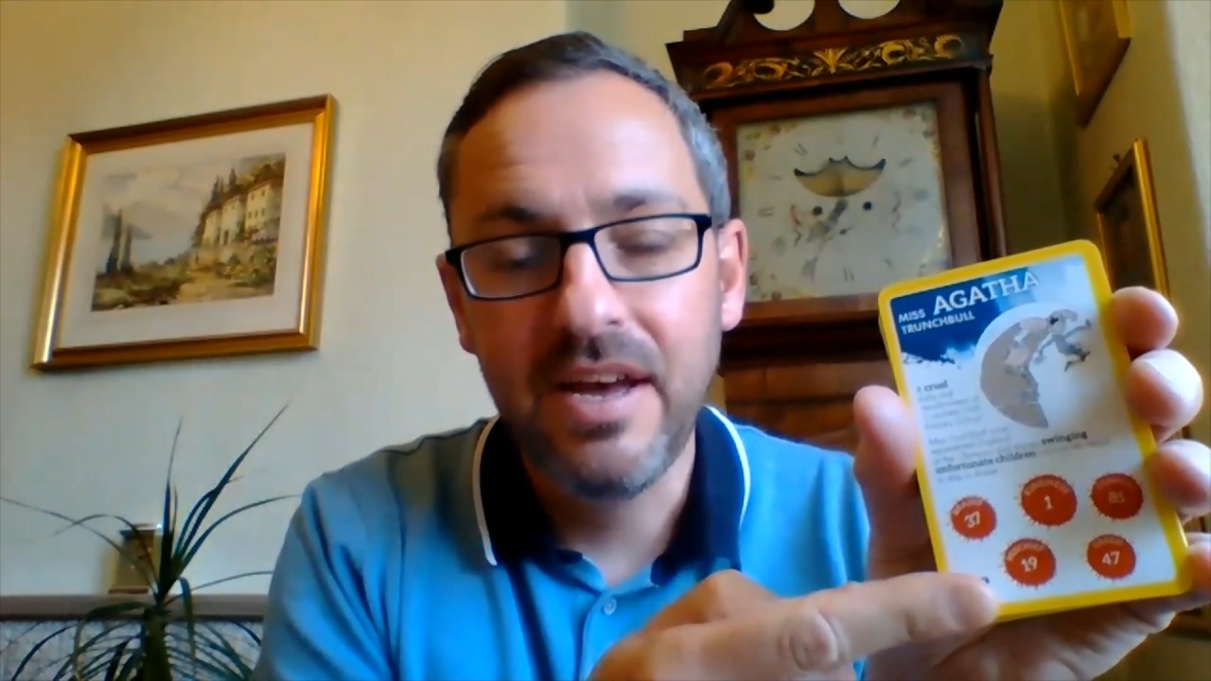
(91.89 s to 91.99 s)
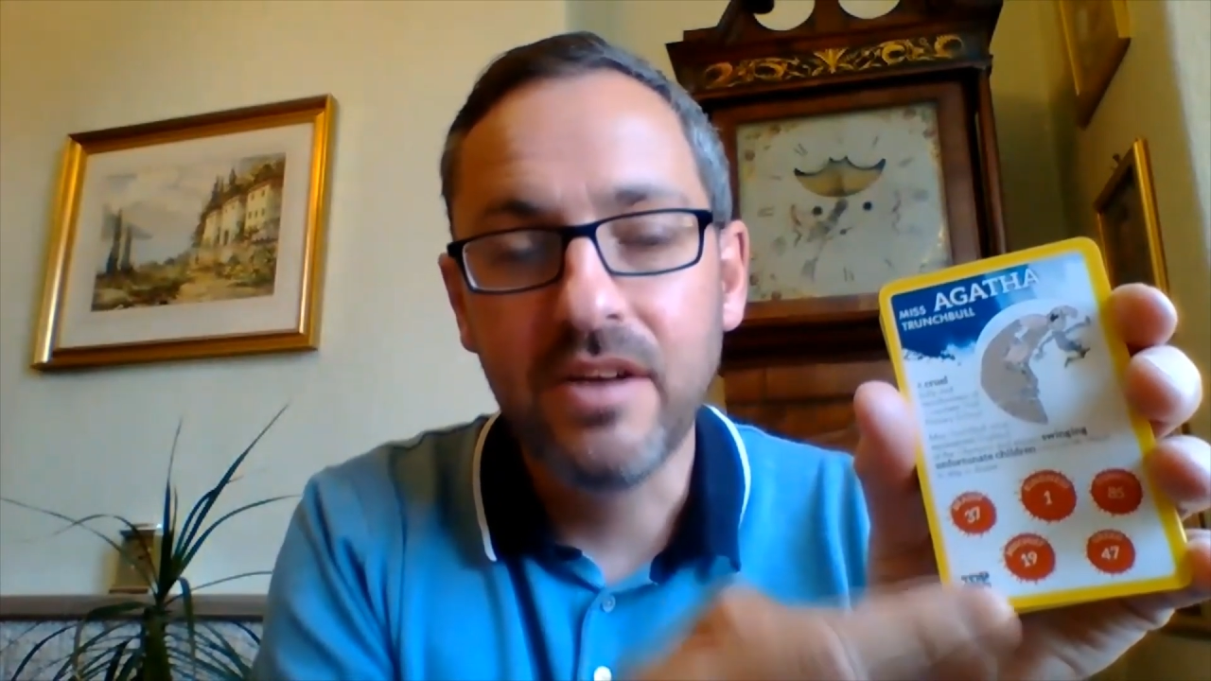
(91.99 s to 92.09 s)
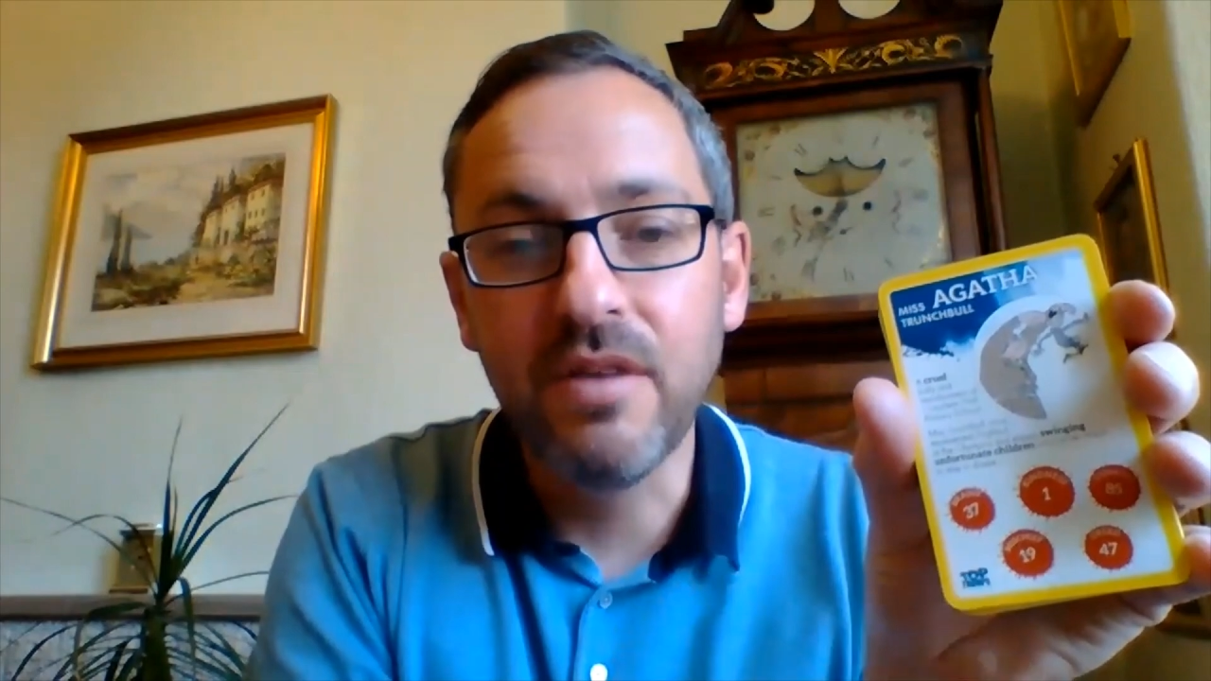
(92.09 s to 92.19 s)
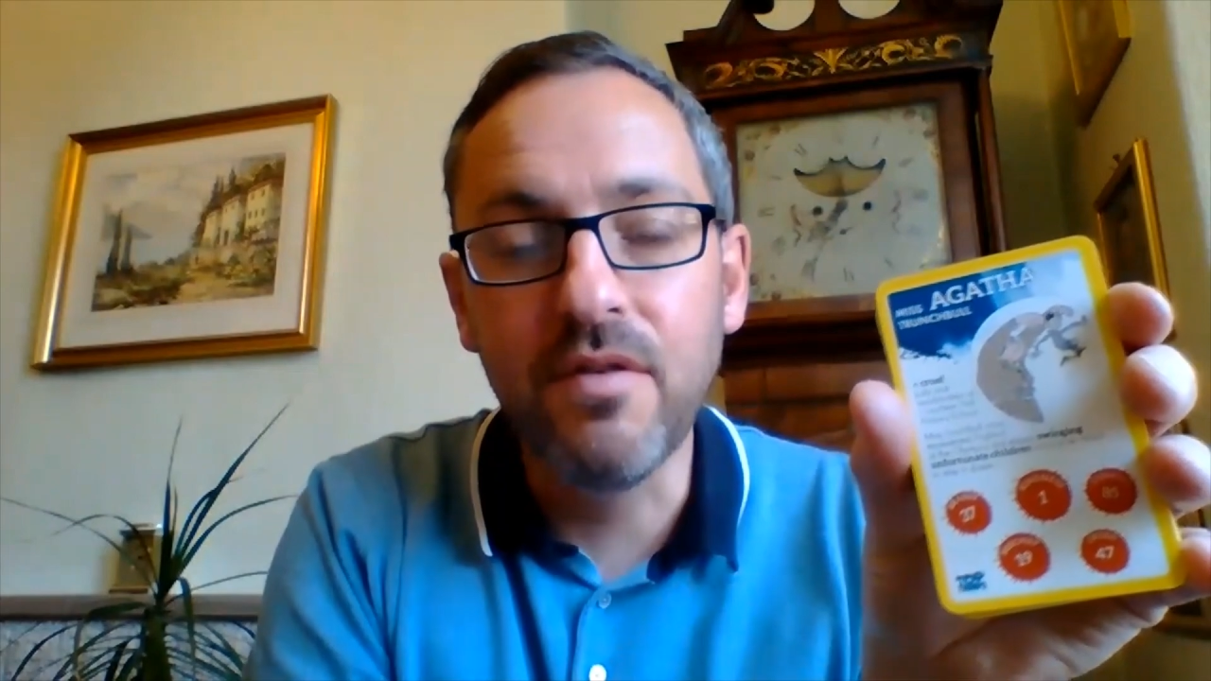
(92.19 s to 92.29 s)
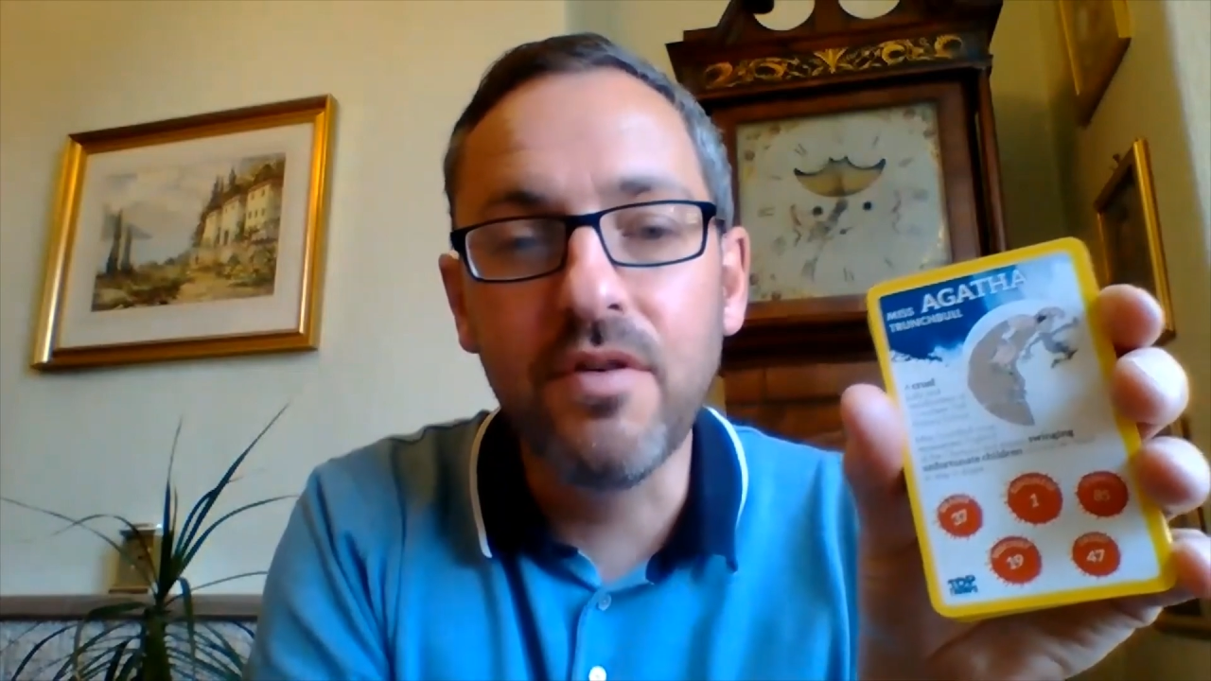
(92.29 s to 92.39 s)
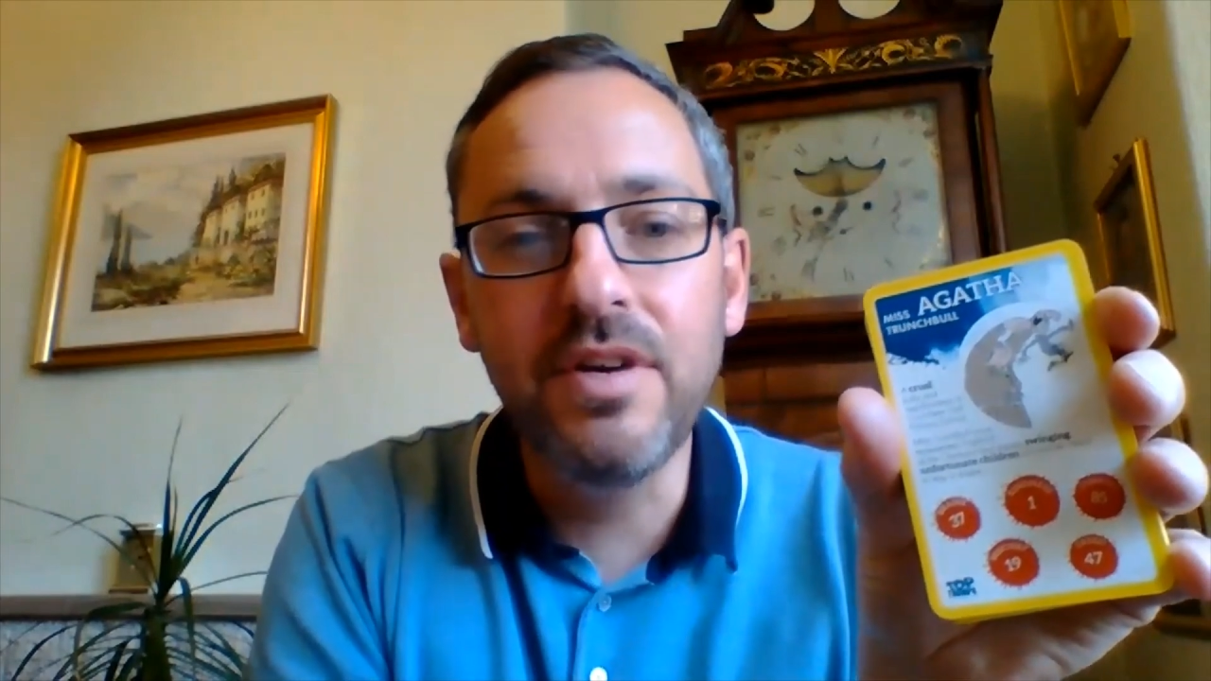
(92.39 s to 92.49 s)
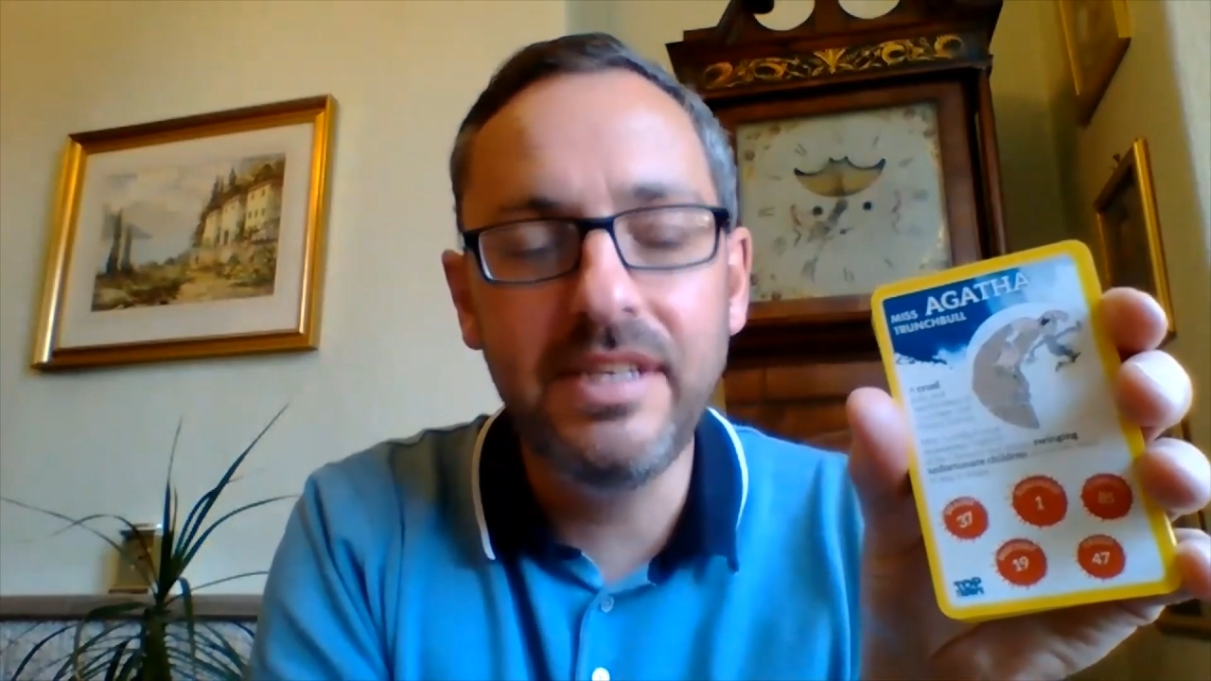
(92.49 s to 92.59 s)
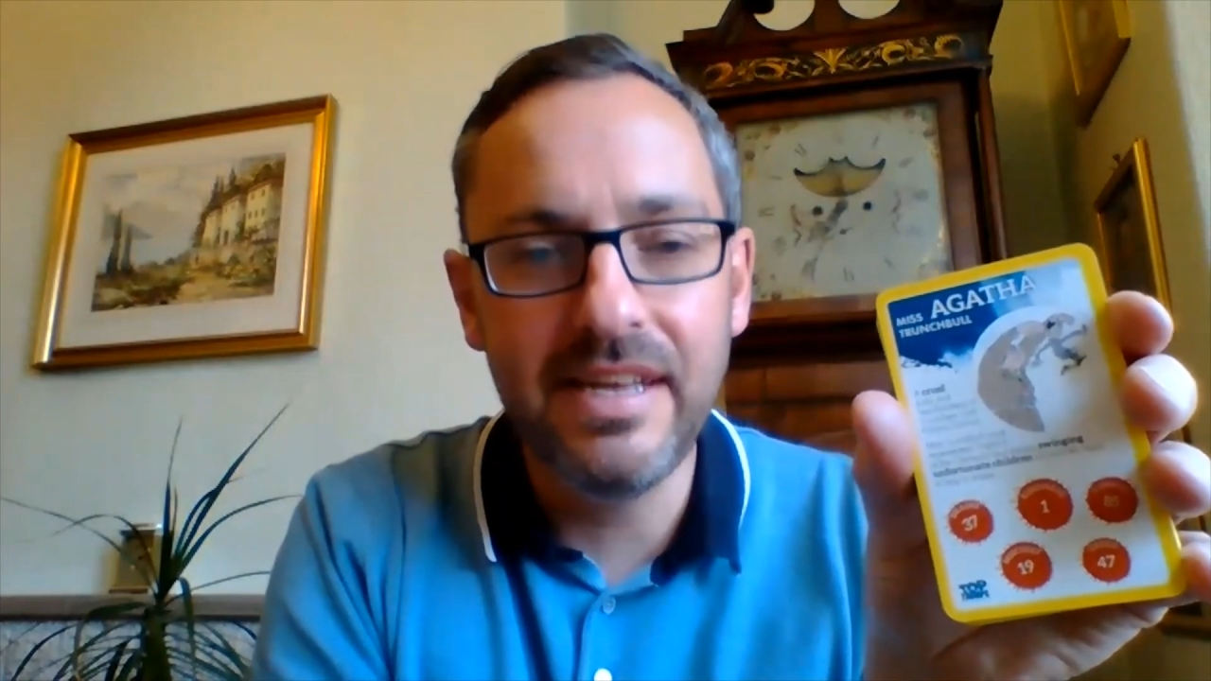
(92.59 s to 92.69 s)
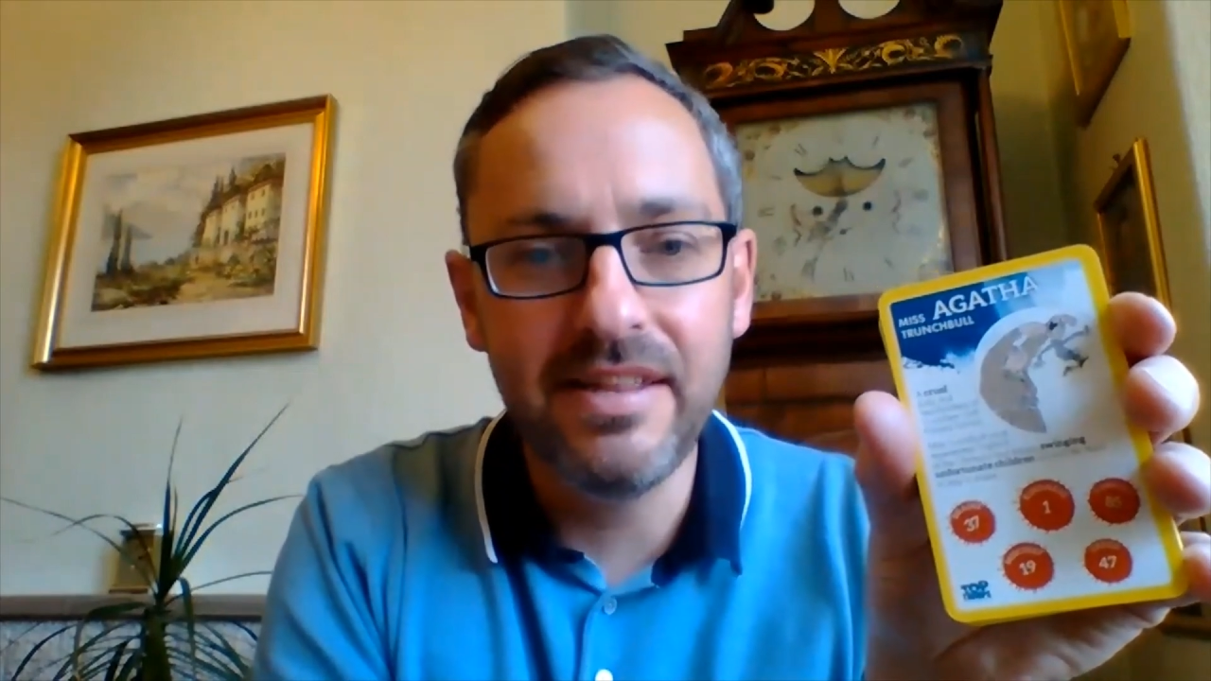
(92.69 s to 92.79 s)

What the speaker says: So I've already said